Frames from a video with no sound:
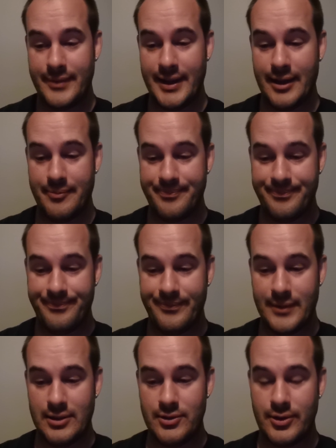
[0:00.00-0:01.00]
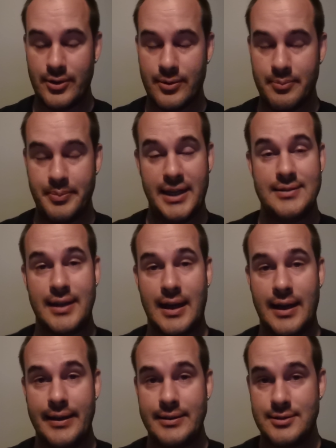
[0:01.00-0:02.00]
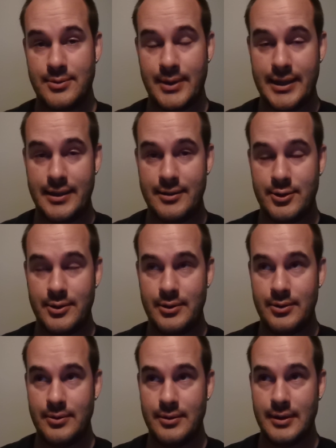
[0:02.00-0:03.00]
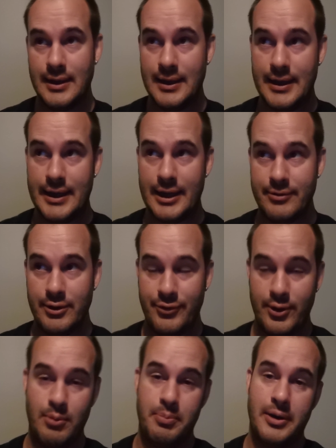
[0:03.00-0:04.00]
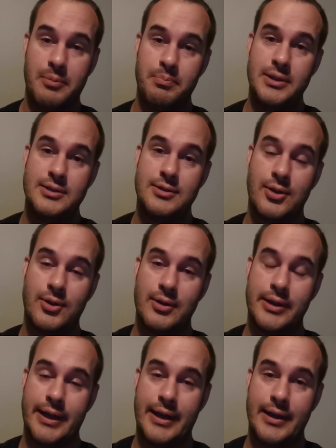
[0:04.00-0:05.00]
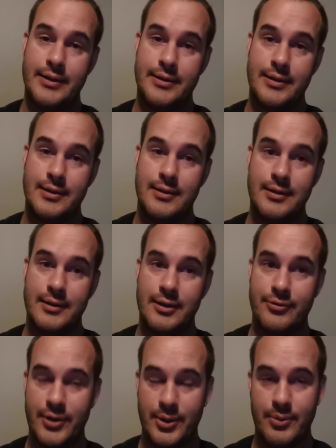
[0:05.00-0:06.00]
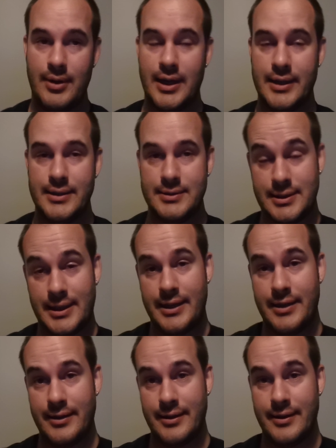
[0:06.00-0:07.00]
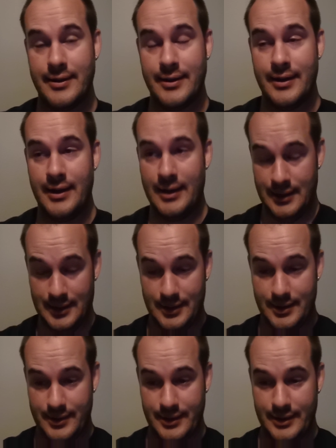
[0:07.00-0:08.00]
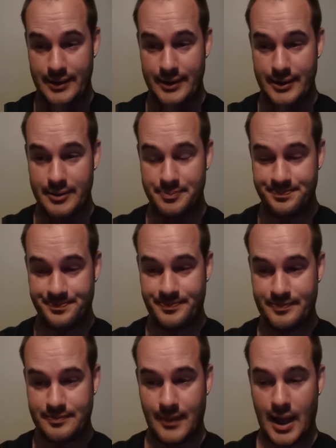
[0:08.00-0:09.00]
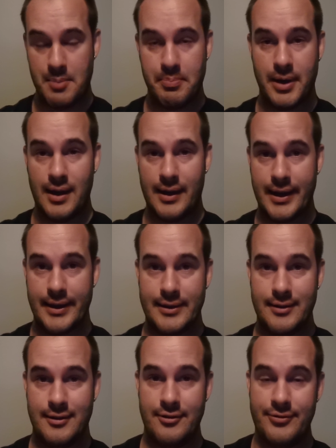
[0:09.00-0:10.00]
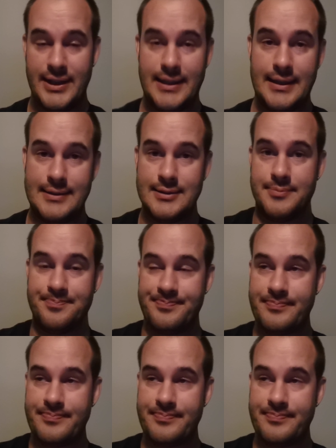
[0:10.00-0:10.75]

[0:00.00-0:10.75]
yeah, so basically it's ready to have the fuel pump installed and the fuel lines and the bulkhead fittings